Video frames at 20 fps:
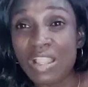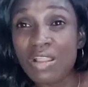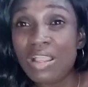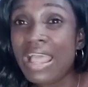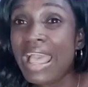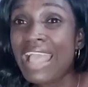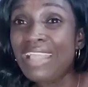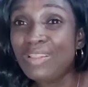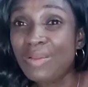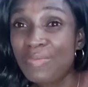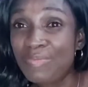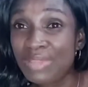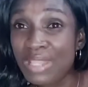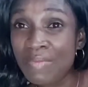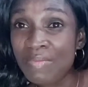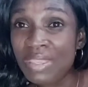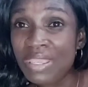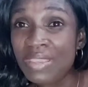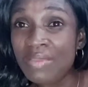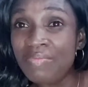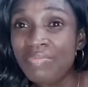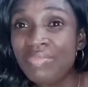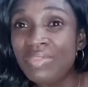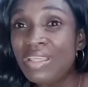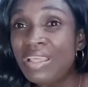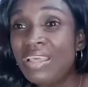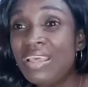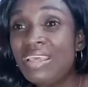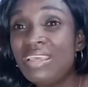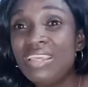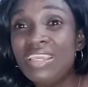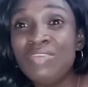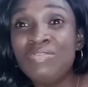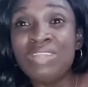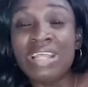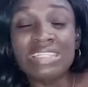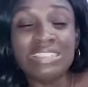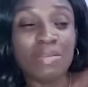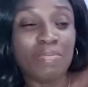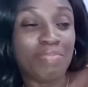I don't blame him.
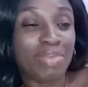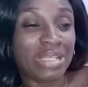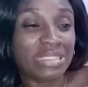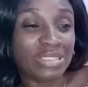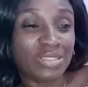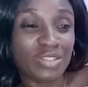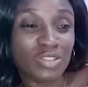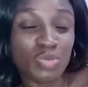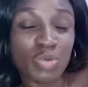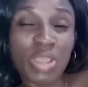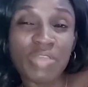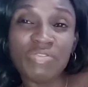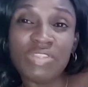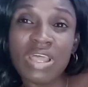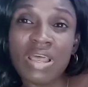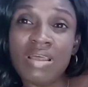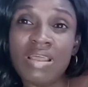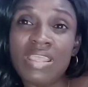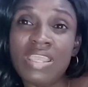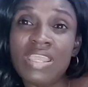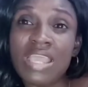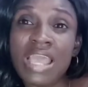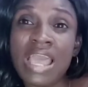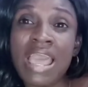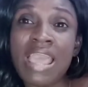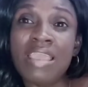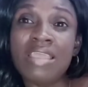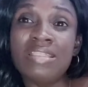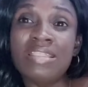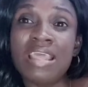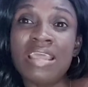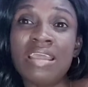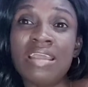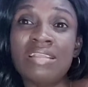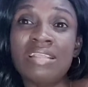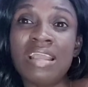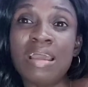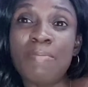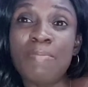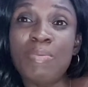Even as a pastor's wife now,
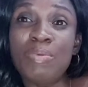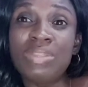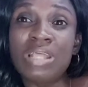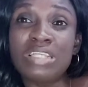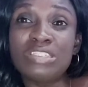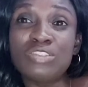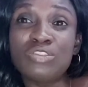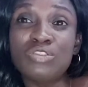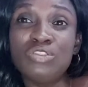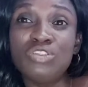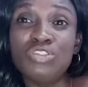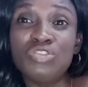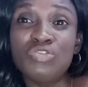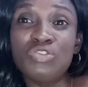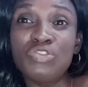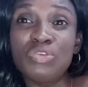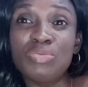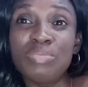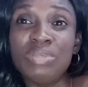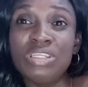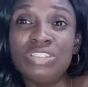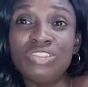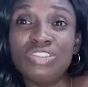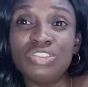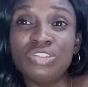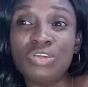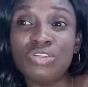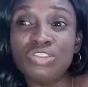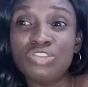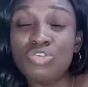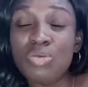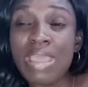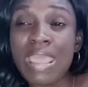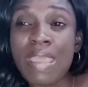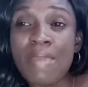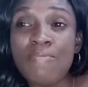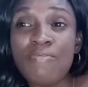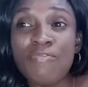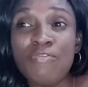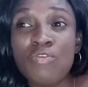there are people that are so useful to me in church, so
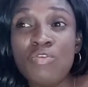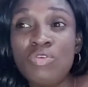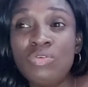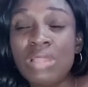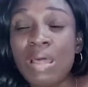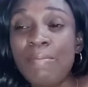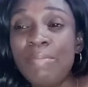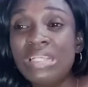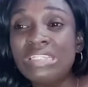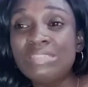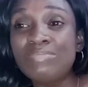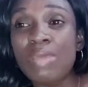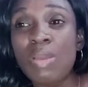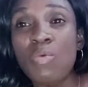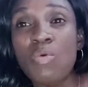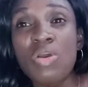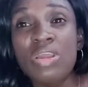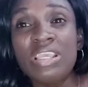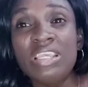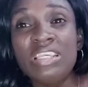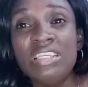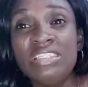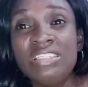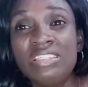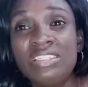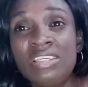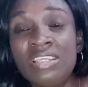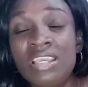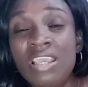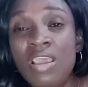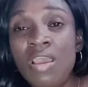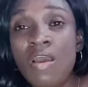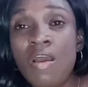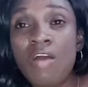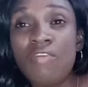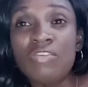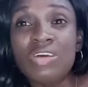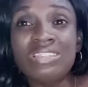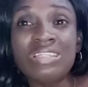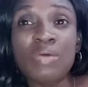helpful, that makes my work easy.
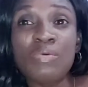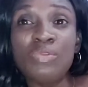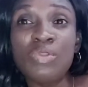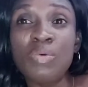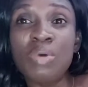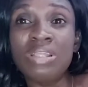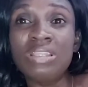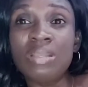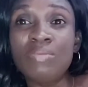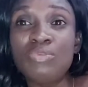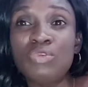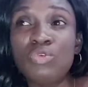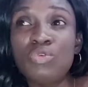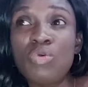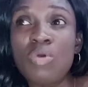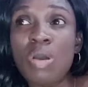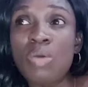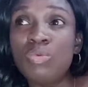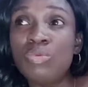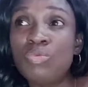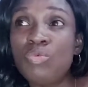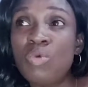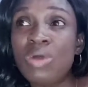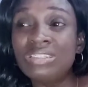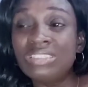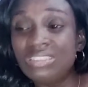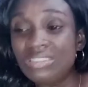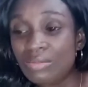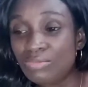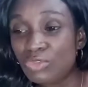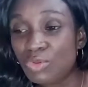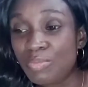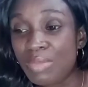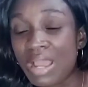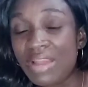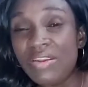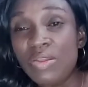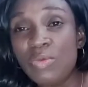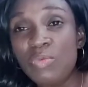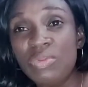Of course, I would not want them to go. I would want them to
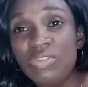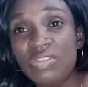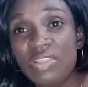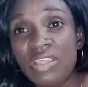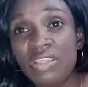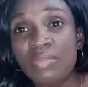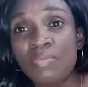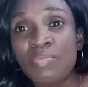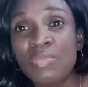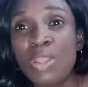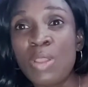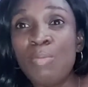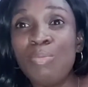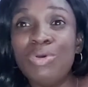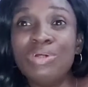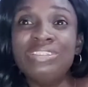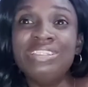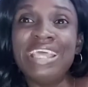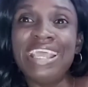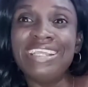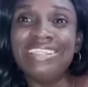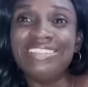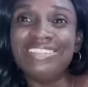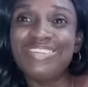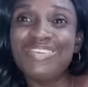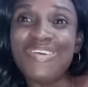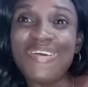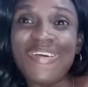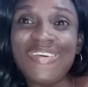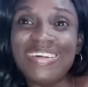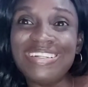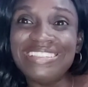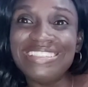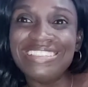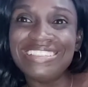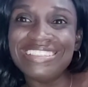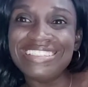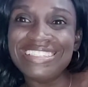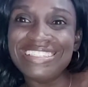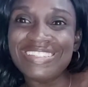marry with him. But then God
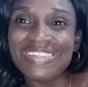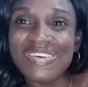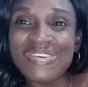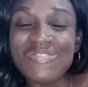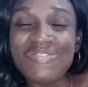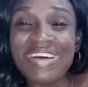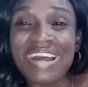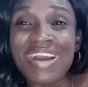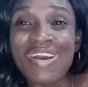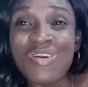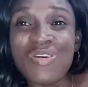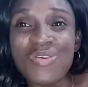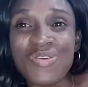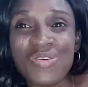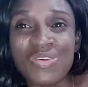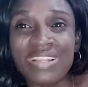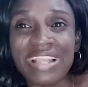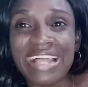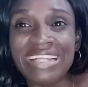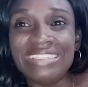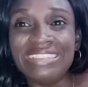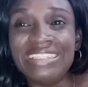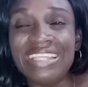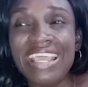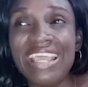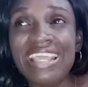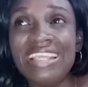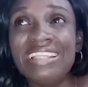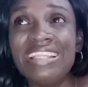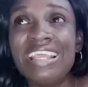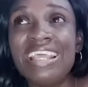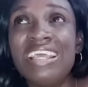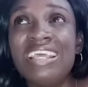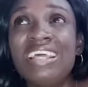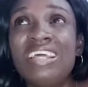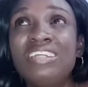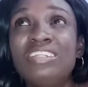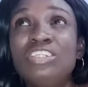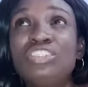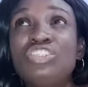is over all, and then
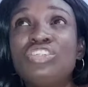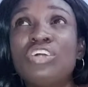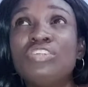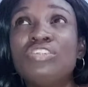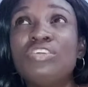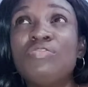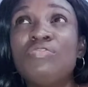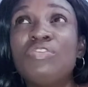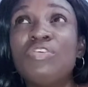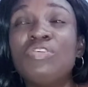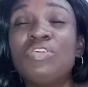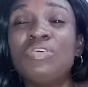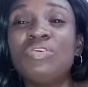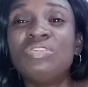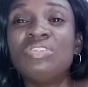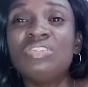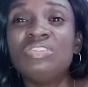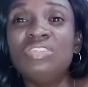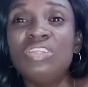the church of God,